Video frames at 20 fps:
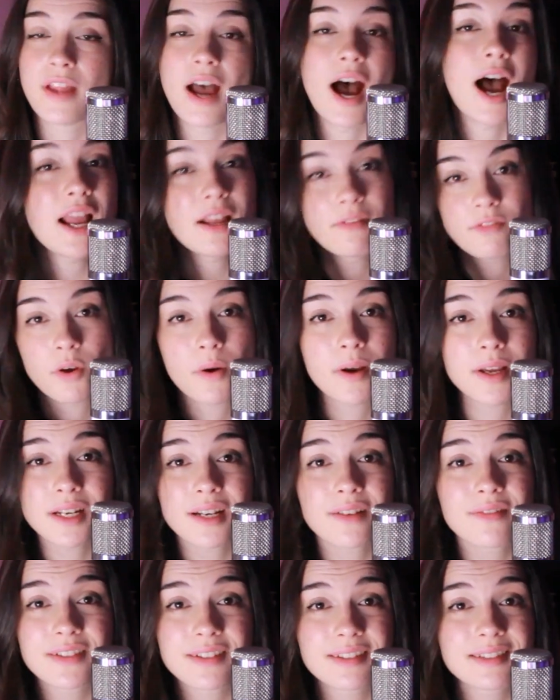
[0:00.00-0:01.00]
I have no idea
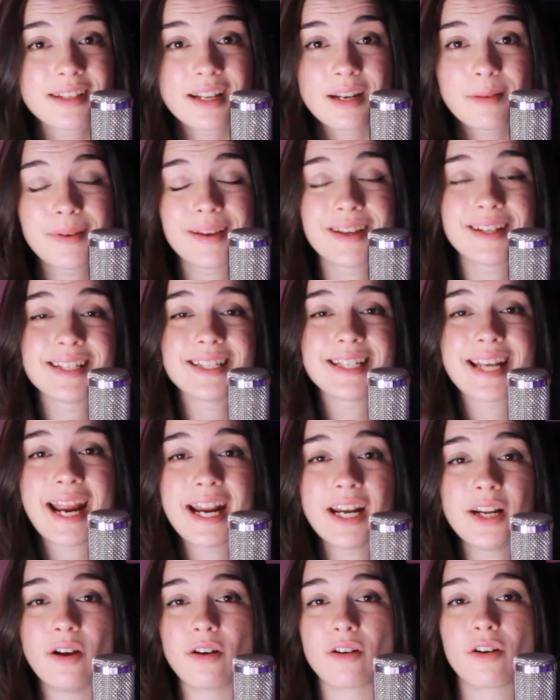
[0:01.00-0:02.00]
if this is going to be
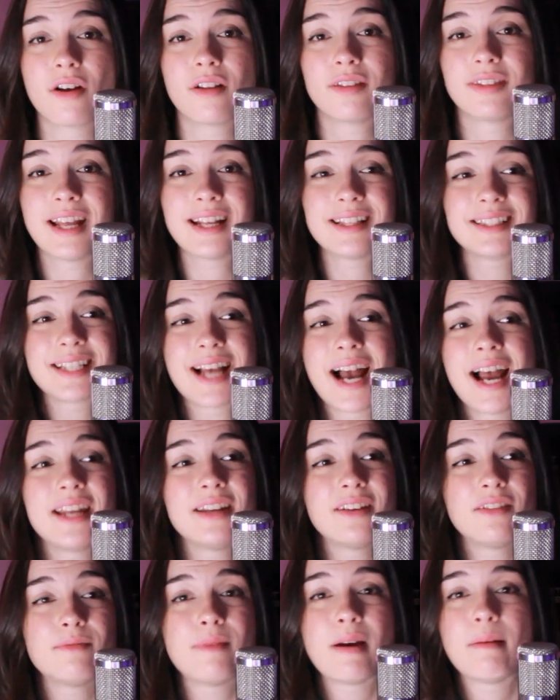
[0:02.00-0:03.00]
entertaining or not. That's kind
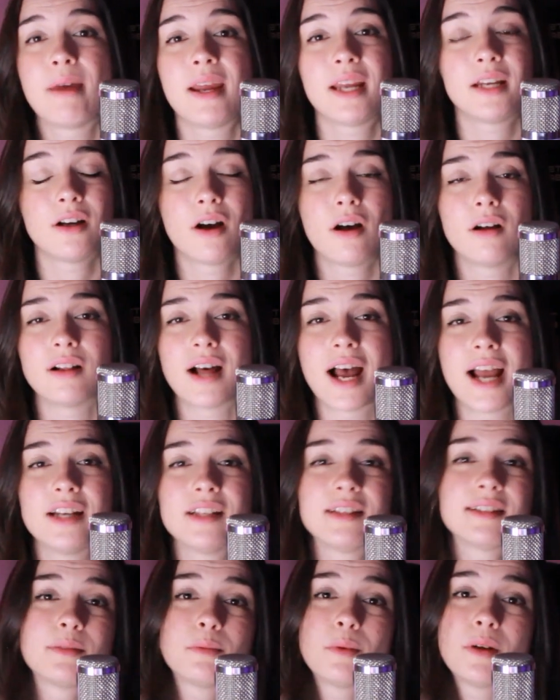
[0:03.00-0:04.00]
of my main goal. I
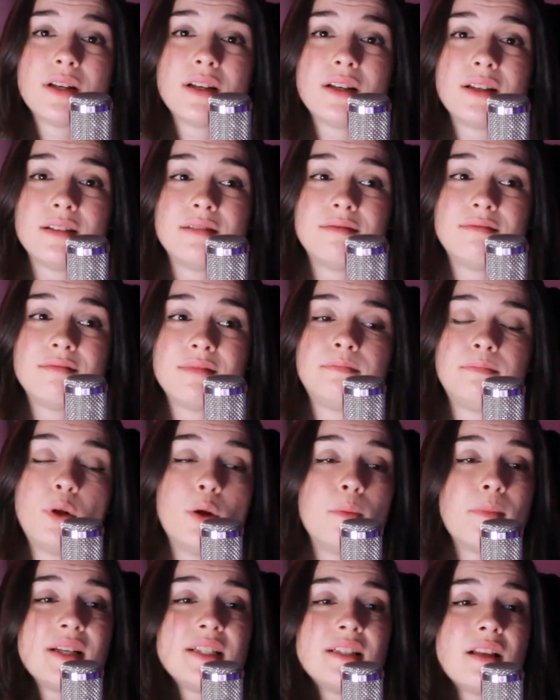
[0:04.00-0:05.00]
just want to
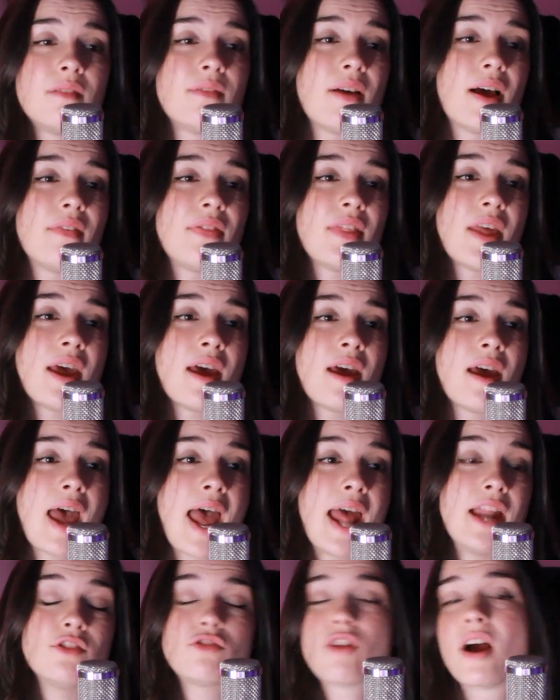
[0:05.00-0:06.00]
put myself out there
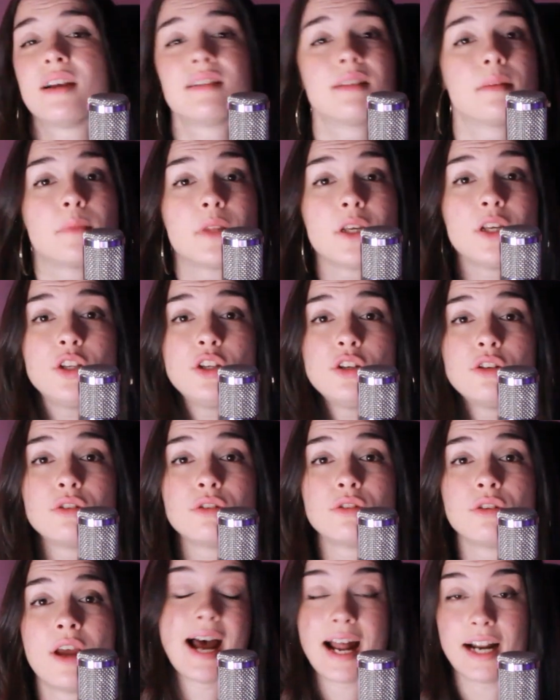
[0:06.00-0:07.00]
and try something
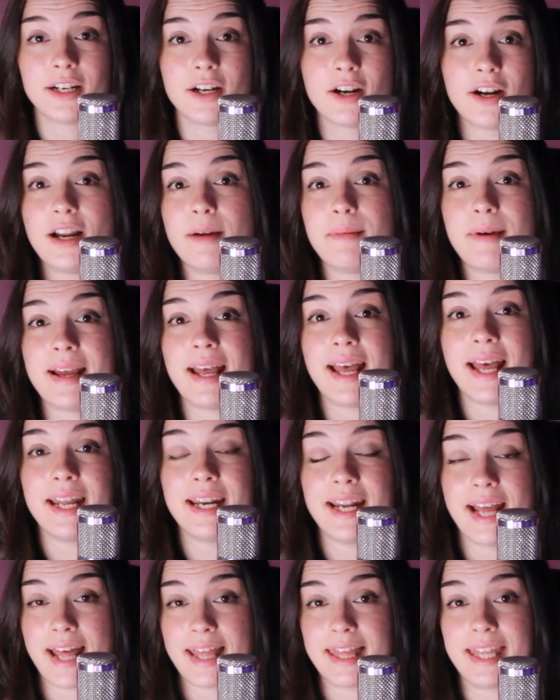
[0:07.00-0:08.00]
new. I don't know, in my head,
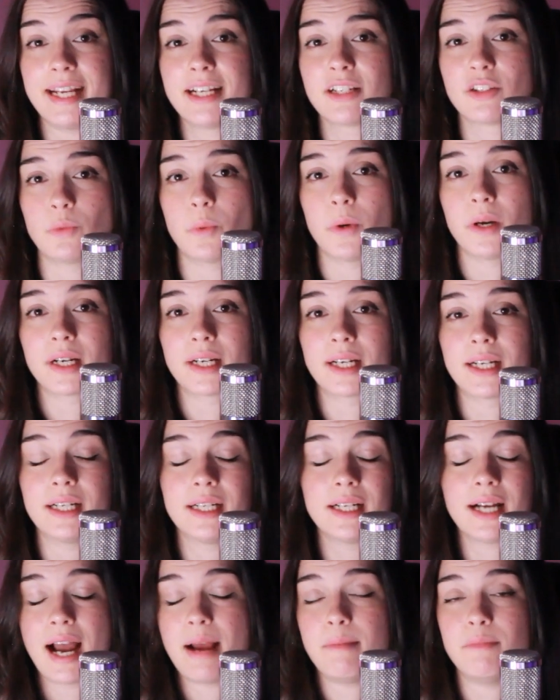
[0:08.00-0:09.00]
I think it's
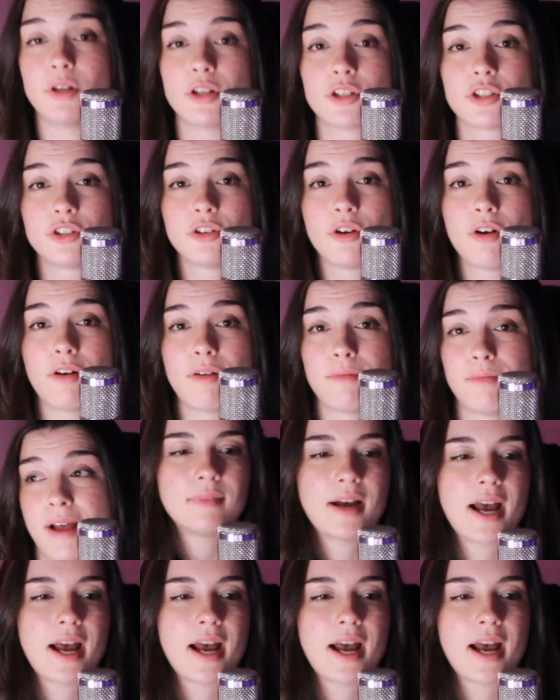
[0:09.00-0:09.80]
working. I'm not sure.